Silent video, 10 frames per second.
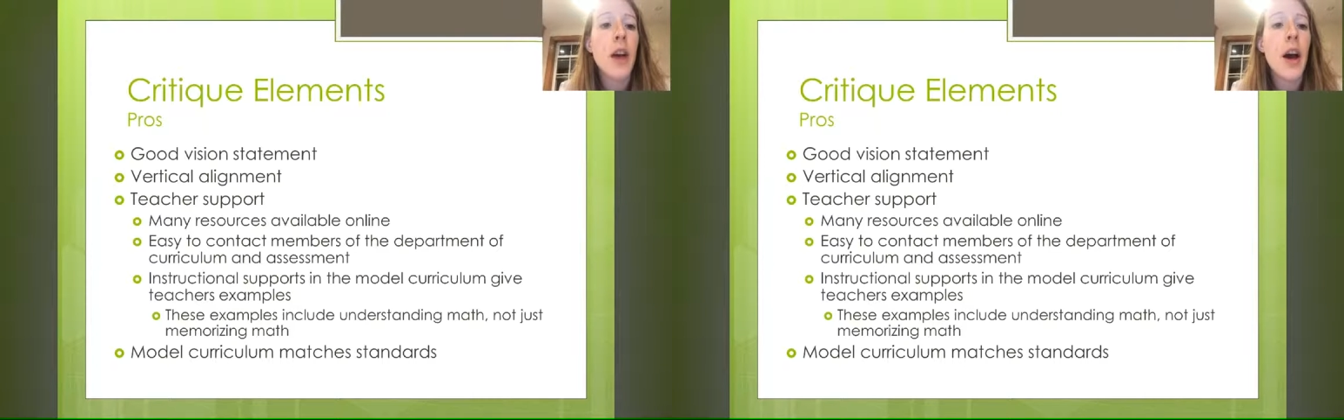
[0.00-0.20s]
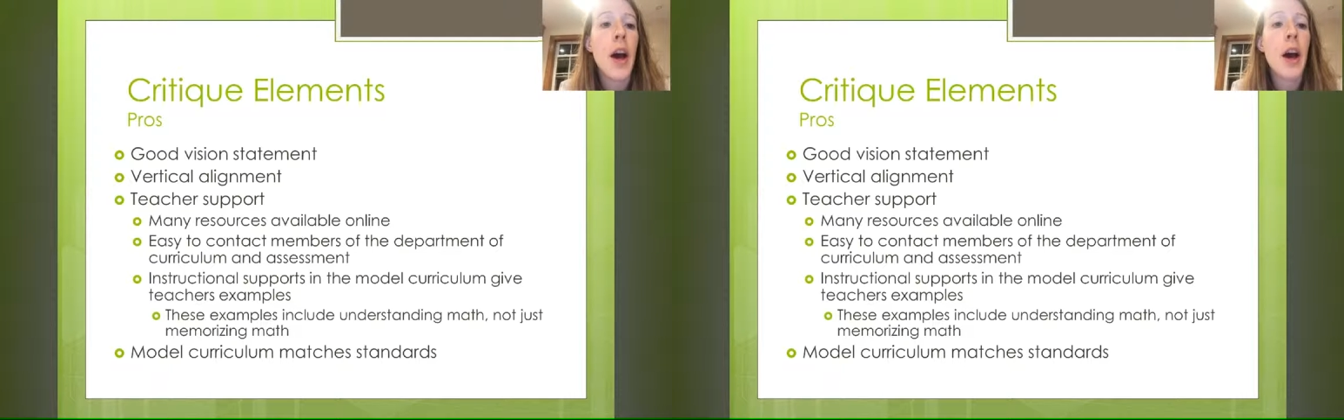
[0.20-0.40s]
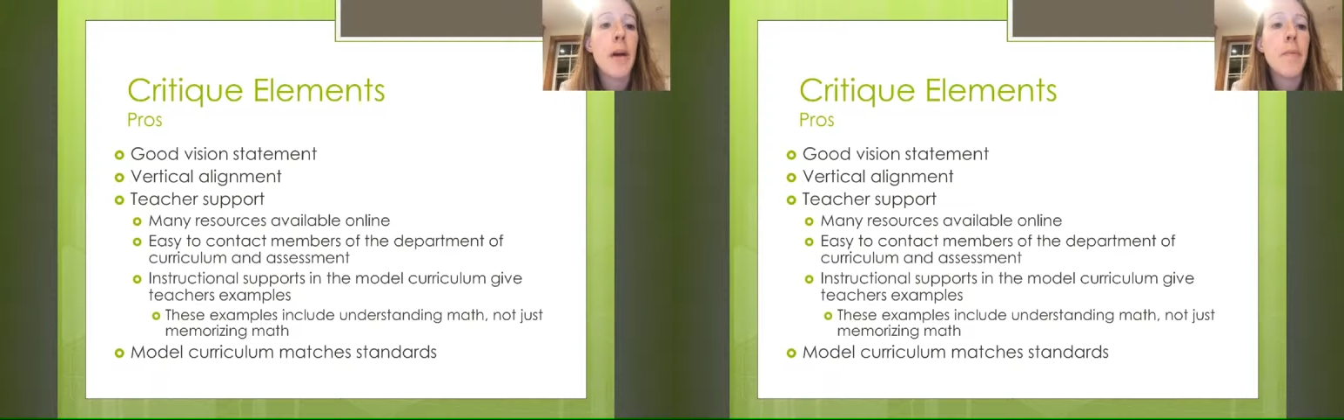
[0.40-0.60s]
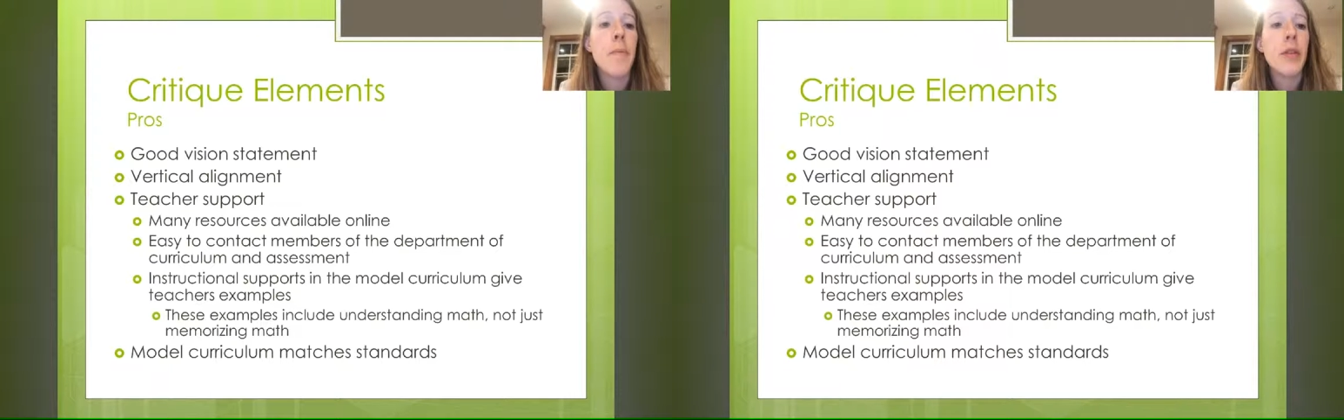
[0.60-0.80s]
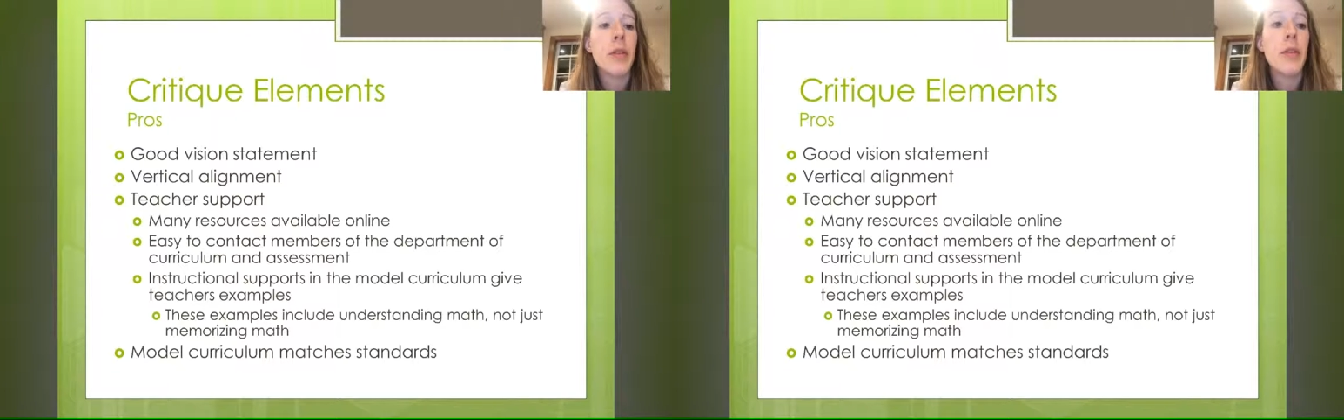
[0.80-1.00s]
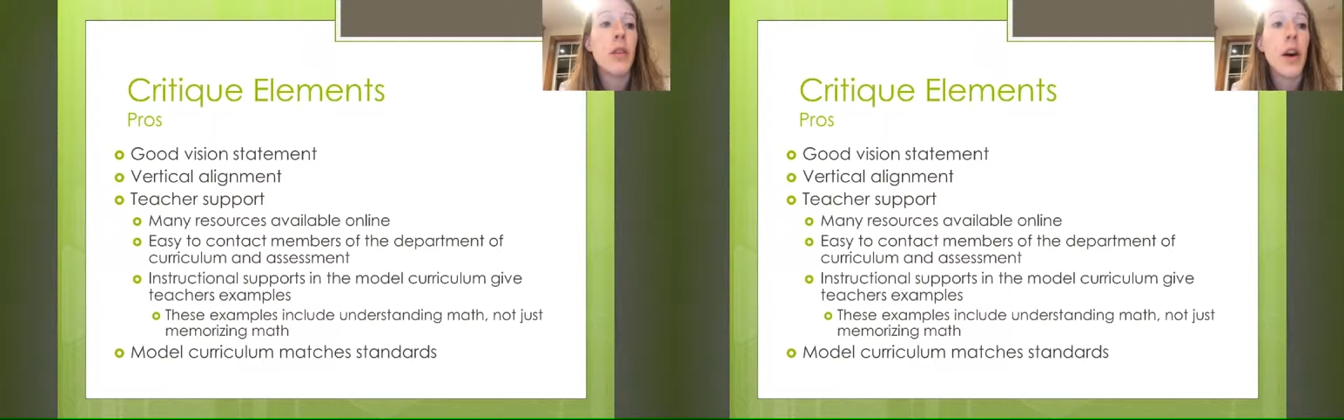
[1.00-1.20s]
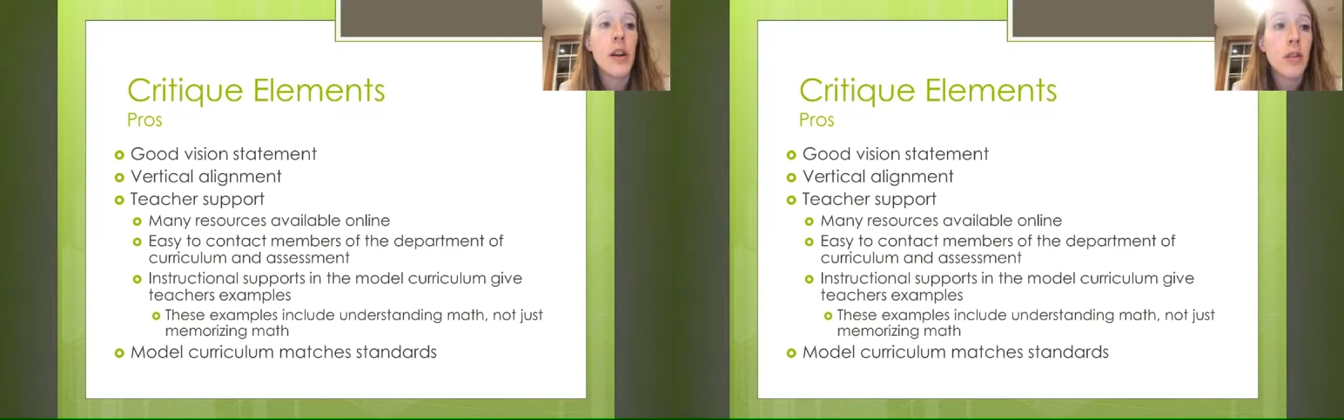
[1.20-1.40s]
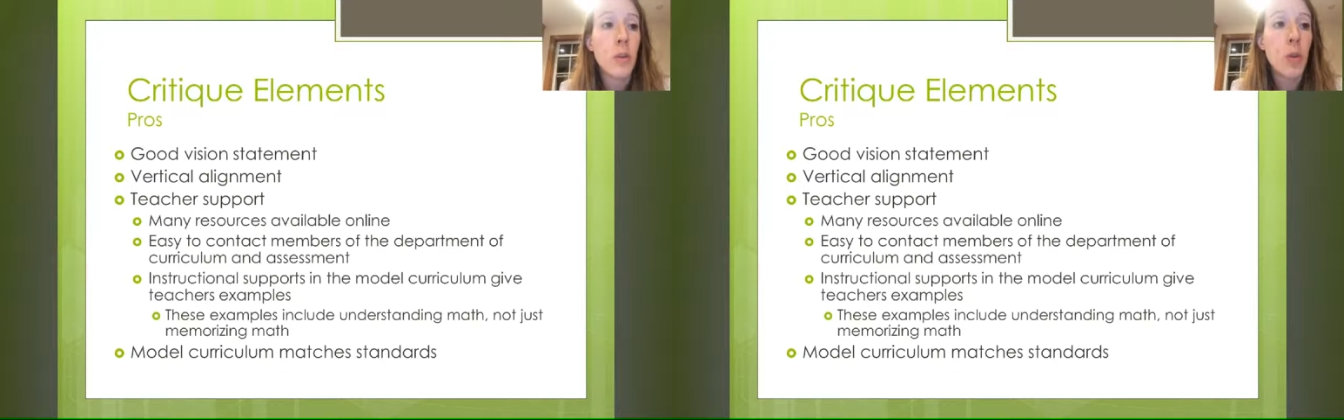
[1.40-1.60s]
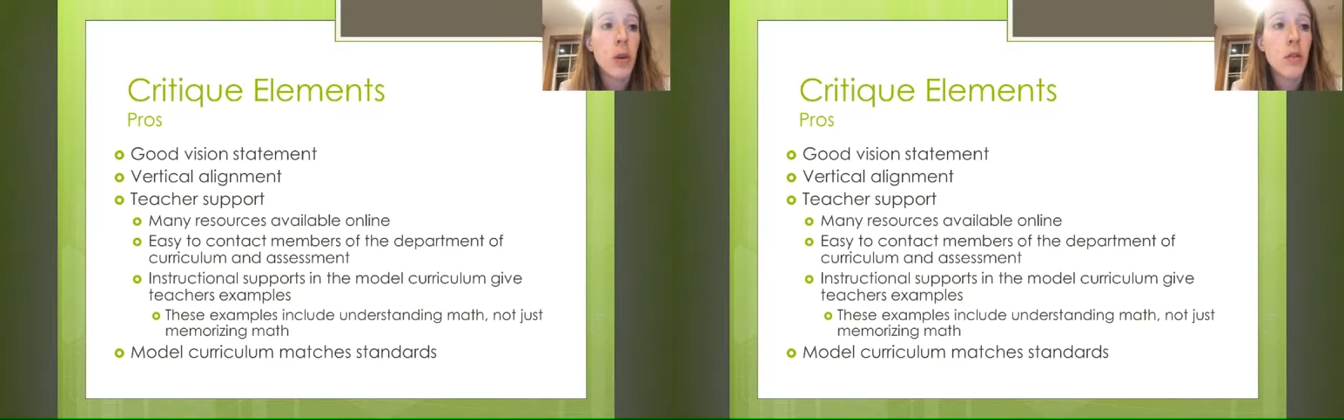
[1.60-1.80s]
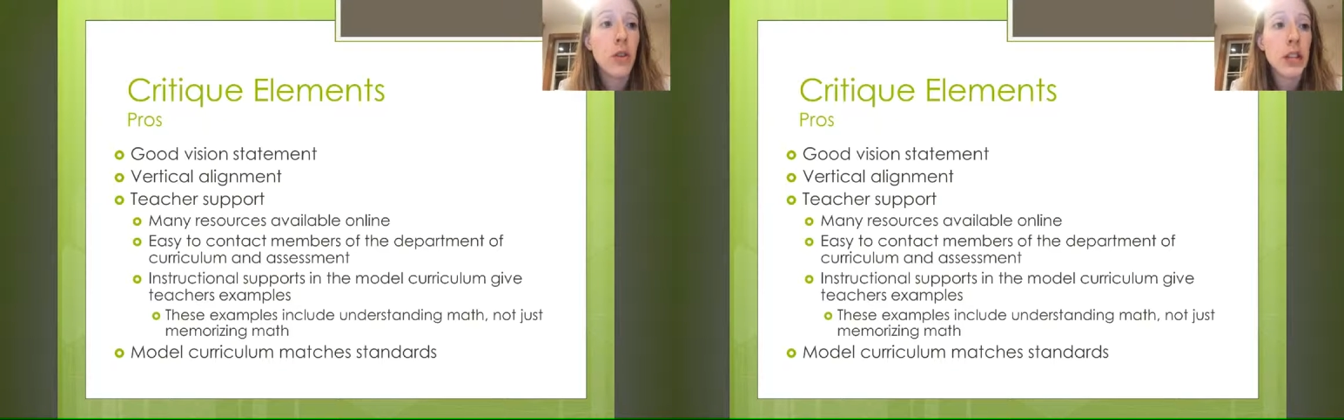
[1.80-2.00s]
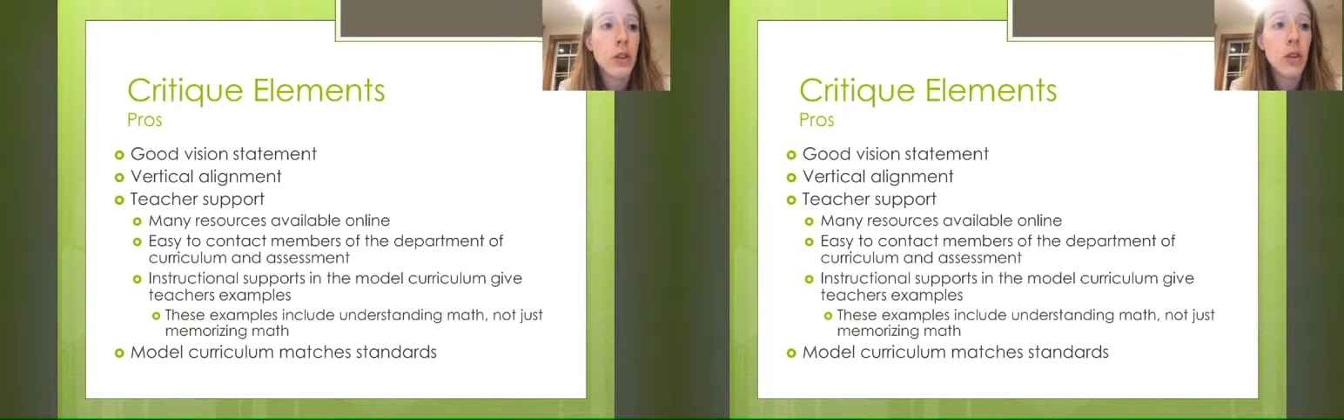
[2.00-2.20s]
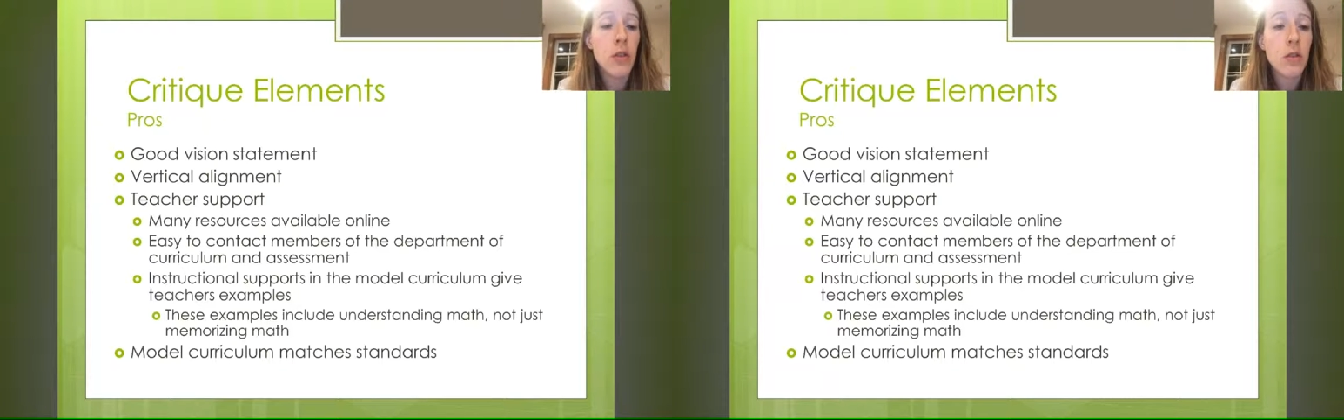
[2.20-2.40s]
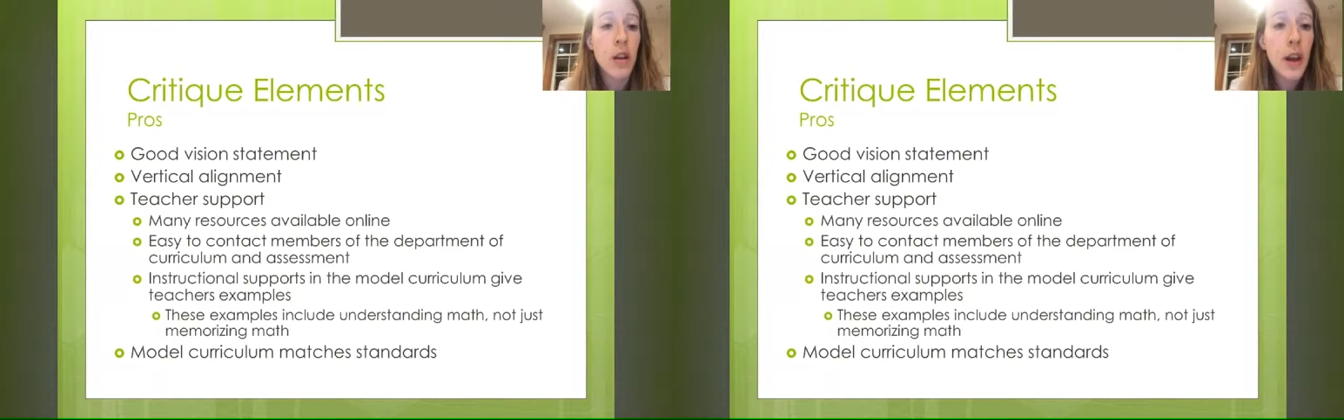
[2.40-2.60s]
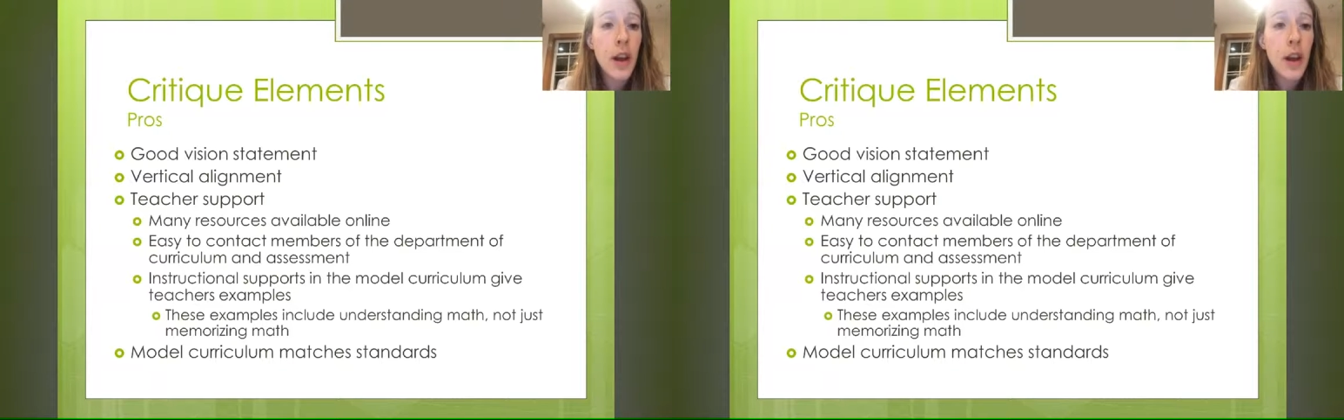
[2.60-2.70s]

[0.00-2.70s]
There's a lot of support for teachers,